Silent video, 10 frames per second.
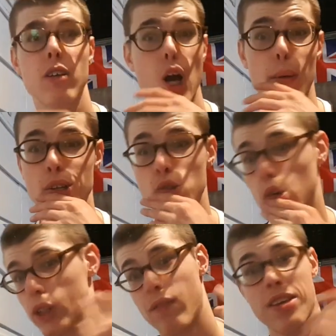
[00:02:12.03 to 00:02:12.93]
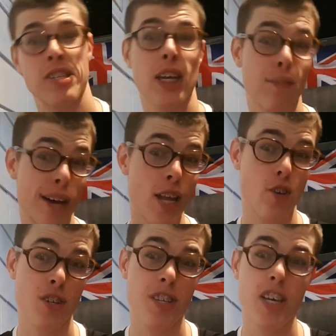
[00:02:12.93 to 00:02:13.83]
going to all of these
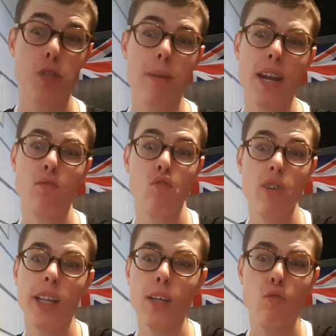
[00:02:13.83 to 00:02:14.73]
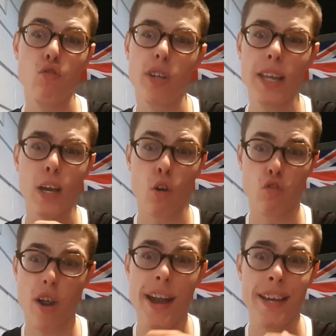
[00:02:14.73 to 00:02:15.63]
conventions. It's been really, really a
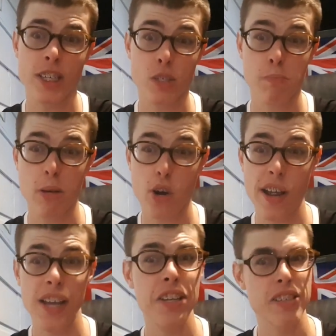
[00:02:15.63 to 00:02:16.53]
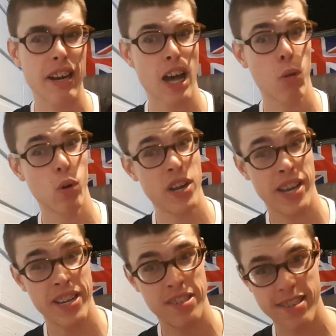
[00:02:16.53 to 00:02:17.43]
great experience, and I want to
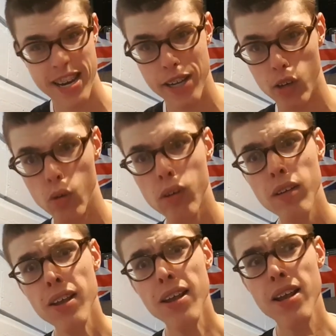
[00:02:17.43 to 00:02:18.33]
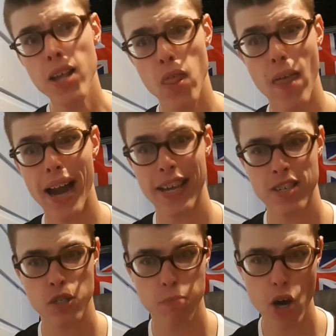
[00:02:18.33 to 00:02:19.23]
continue that
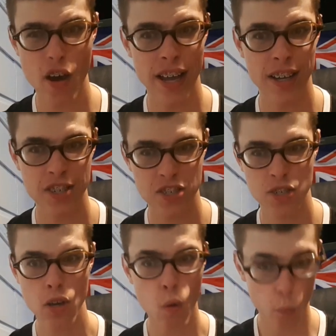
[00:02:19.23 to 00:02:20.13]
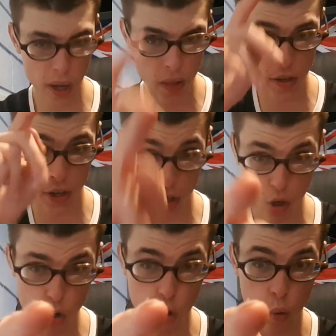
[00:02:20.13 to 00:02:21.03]
experience with
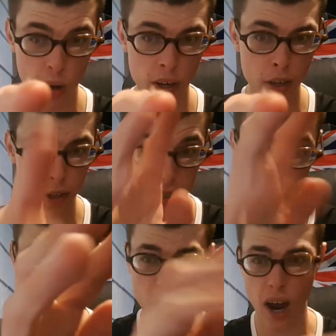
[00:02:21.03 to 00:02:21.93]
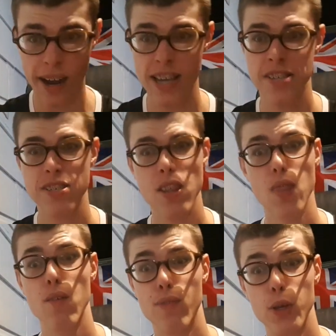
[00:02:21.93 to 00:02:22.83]
you guys,
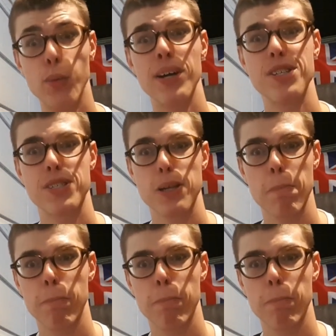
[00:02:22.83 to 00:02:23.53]
the viewers.